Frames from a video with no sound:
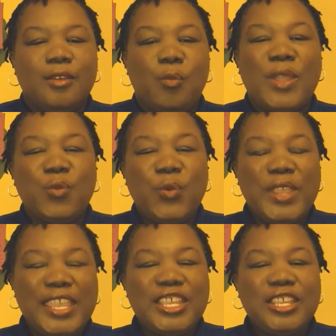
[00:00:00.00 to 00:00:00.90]
When
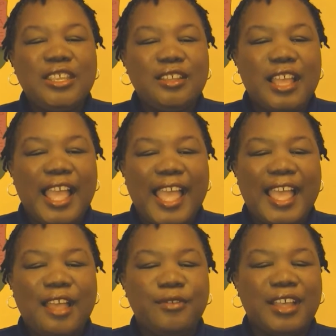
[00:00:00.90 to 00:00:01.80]
we
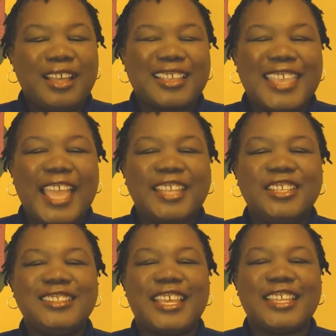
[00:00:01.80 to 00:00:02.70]
have a
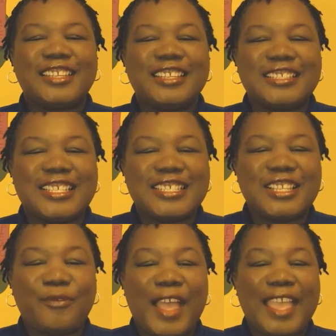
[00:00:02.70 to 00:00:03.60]
candle that
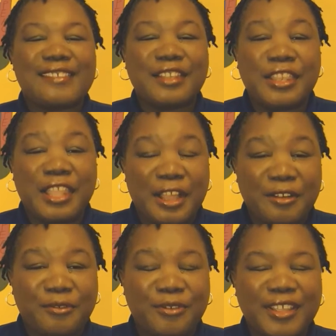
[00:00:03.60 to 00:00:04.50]
signifies
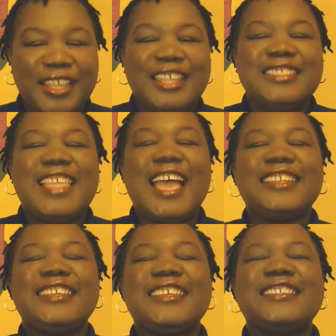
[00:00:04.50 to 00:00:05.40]
love,
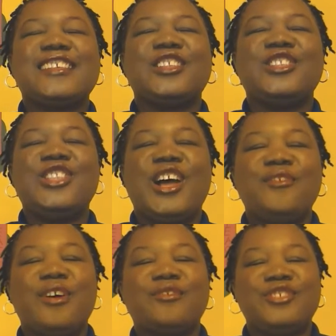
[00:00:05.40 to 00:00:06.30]
that is the
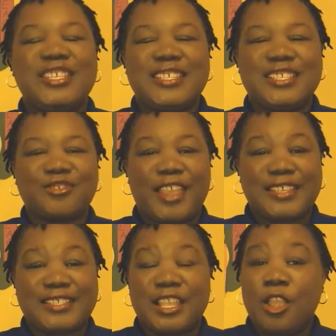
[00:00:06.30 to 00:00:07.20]
love of Jesus
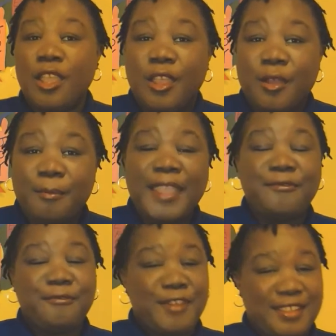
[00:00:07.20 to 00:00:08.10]
Christ. My
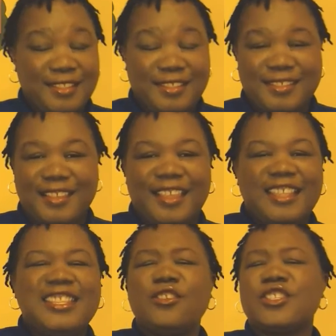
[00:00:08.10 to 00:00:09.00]
friends,
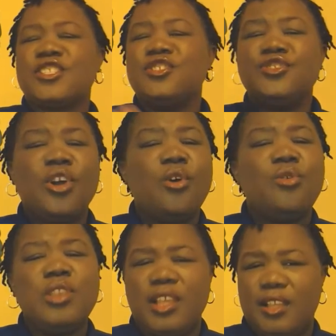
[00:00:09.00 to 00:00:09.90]
there is no
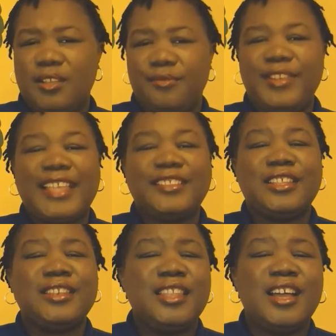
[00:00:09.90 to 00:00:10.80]
love like
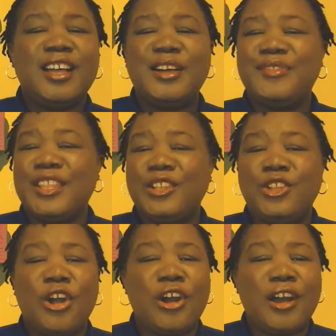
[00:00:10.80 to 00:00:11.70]
the love that
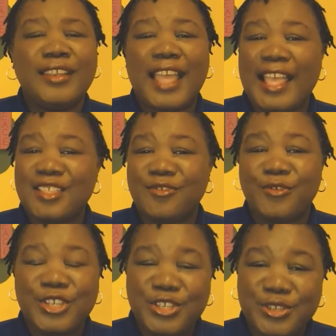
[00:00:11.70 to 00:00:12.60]
God has
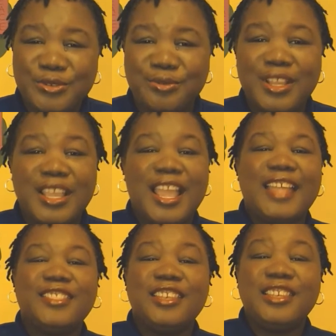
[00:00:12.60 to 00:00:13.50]
for you
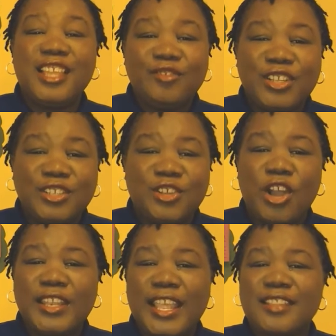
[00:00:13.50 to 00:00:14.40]
and the love that
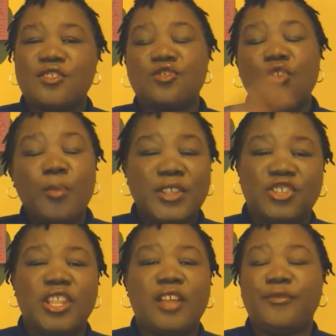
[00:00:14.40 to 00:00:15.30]
God had, so much
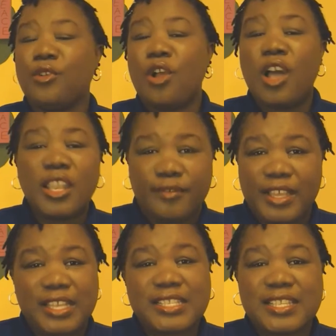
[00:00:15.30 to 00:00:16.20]
love for all of
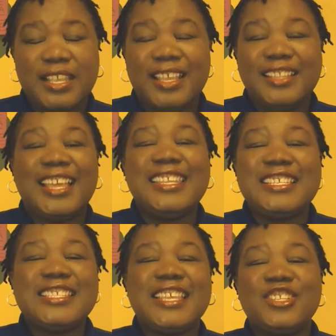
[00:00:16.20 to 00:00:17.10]
us, that he
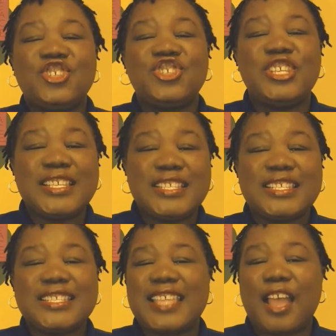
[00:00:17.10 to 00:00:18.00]
sent
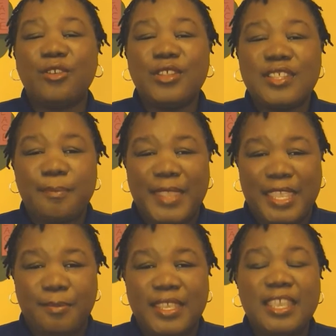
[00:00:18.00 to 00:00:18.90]
Jesus down as a
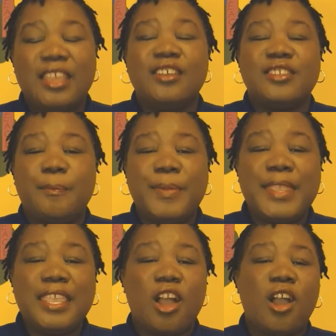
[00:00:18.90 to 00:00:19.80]
baby to
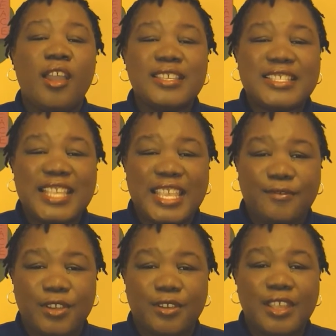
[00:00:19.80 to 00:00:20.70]
be our
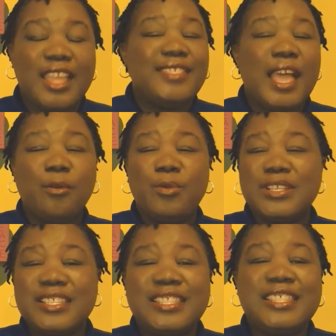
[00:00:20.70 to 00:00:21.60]
Savior. That
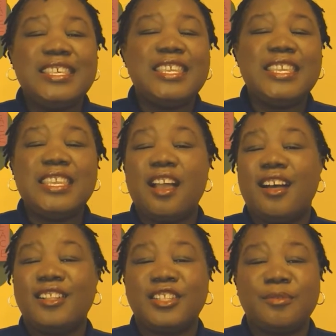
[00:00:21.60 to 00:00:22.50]
was the
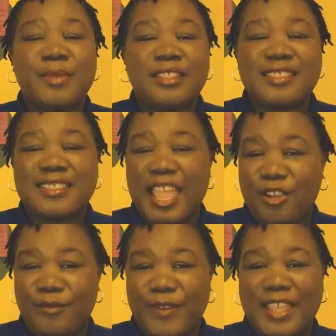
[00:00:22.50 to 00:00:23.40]
ultimate
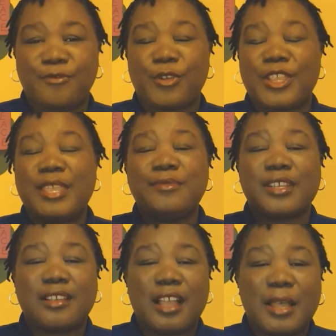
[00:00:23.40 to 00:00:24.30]
sacrifice for him to
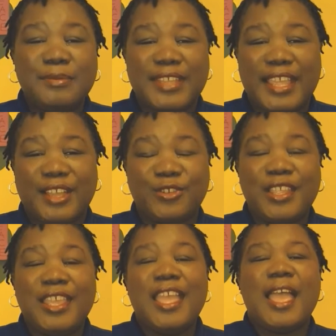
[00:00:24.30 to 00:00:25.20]
come down
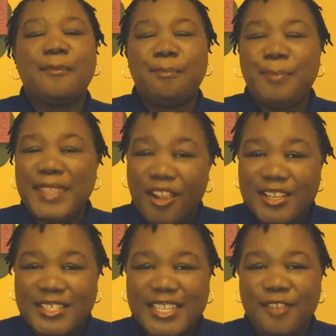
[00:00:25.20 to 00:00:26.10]
and be
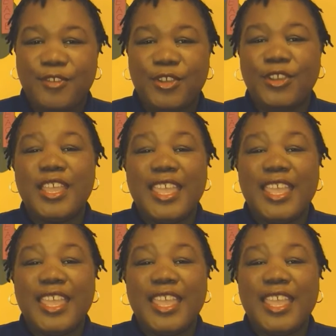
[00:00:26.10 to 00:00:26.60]
our Savior